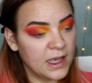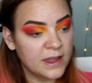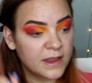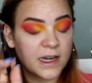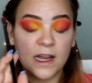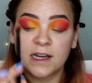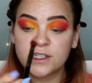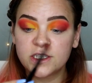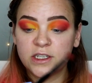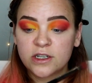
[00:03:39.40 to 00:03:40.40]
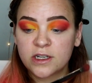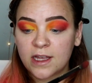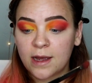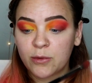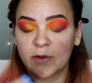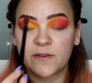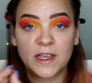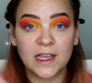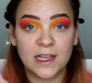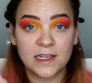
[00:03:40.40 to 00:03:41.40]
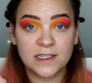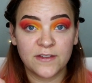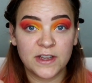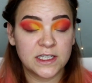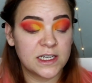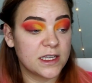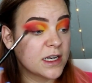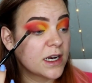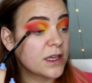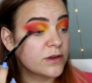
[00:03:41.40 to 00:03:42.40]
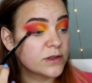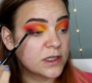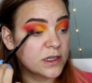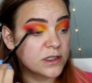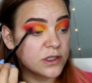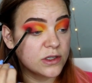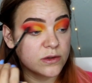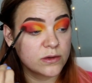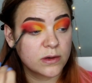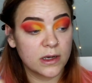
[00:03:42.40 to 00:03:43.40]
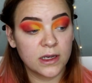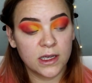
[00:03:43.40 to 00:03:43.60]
Then I just took that Morphe E17 that I used to